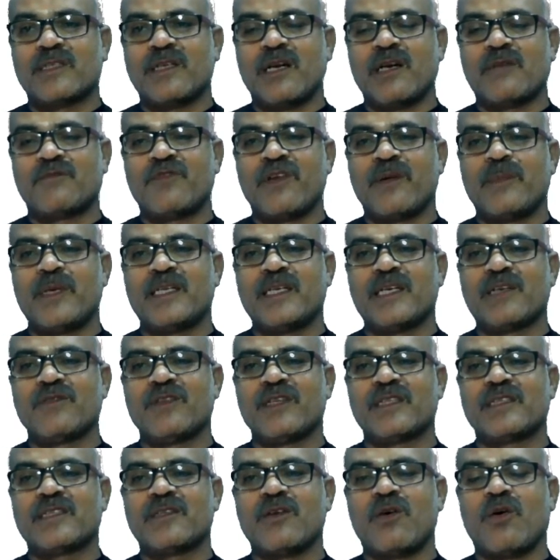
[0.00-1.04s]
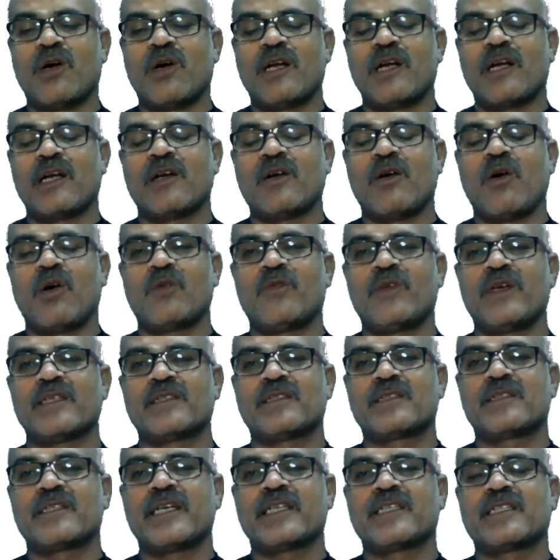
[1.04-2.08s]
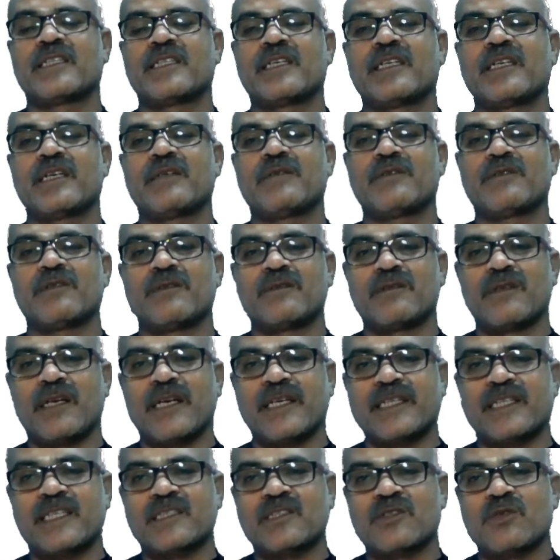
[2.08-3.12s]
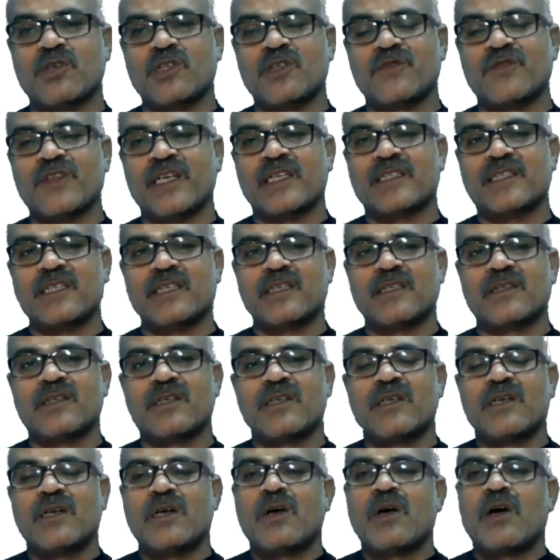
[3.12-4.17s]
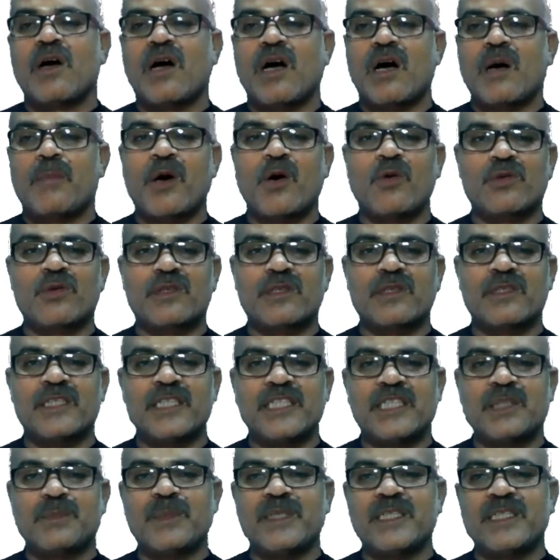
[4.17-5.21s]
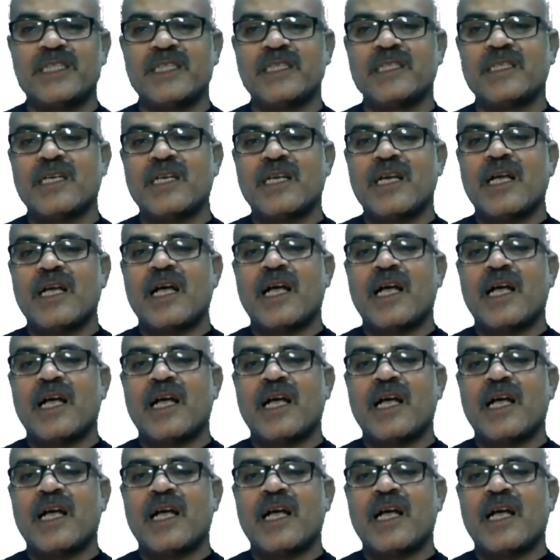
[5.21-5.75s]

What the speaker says: familiar with, or always get the latest notification about NEET PG.